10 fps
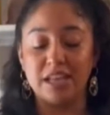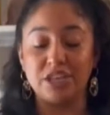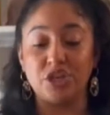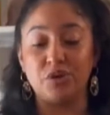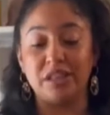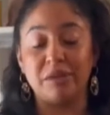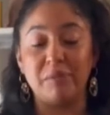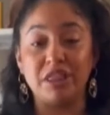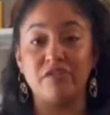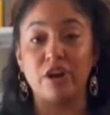during the
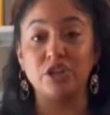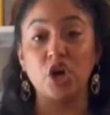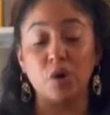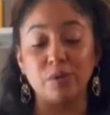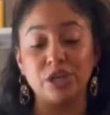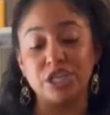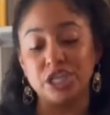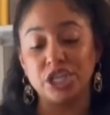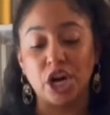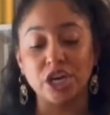month of October to
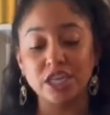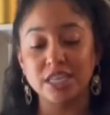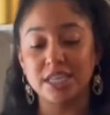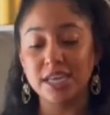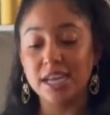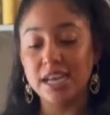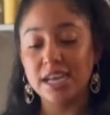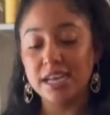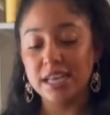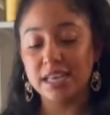start
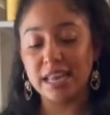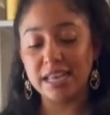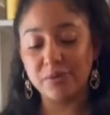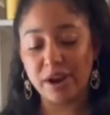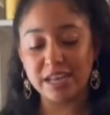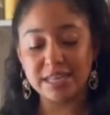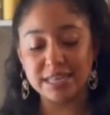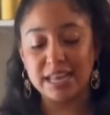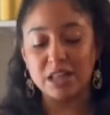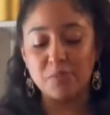getting ready to
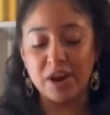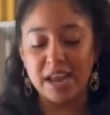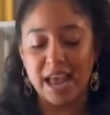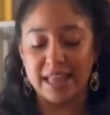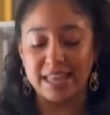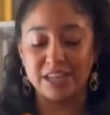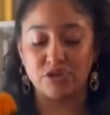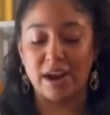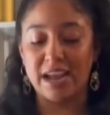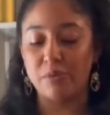celebrate, and they
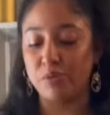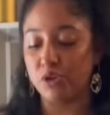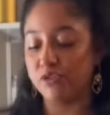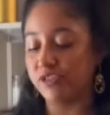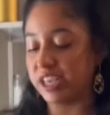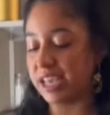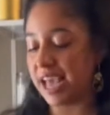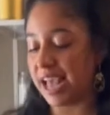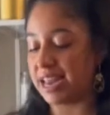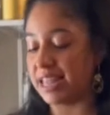dry out beautifully.
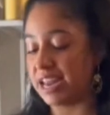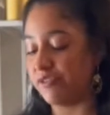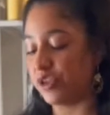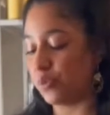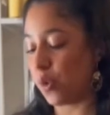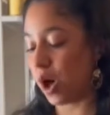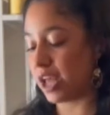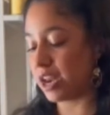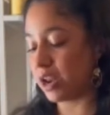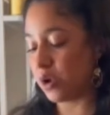And then if you
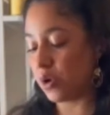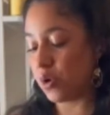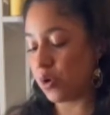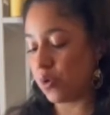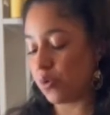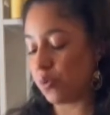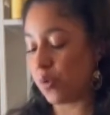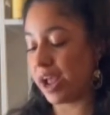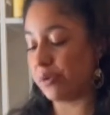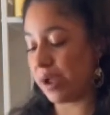want,
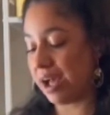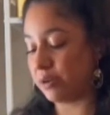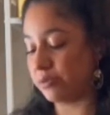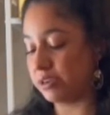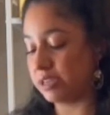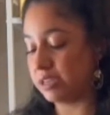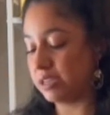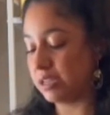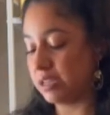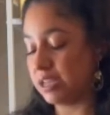right around
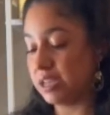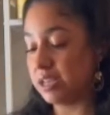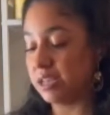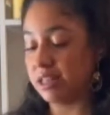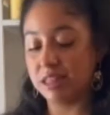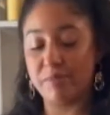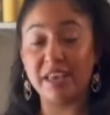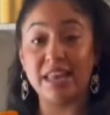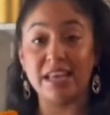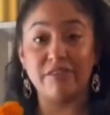the beginning of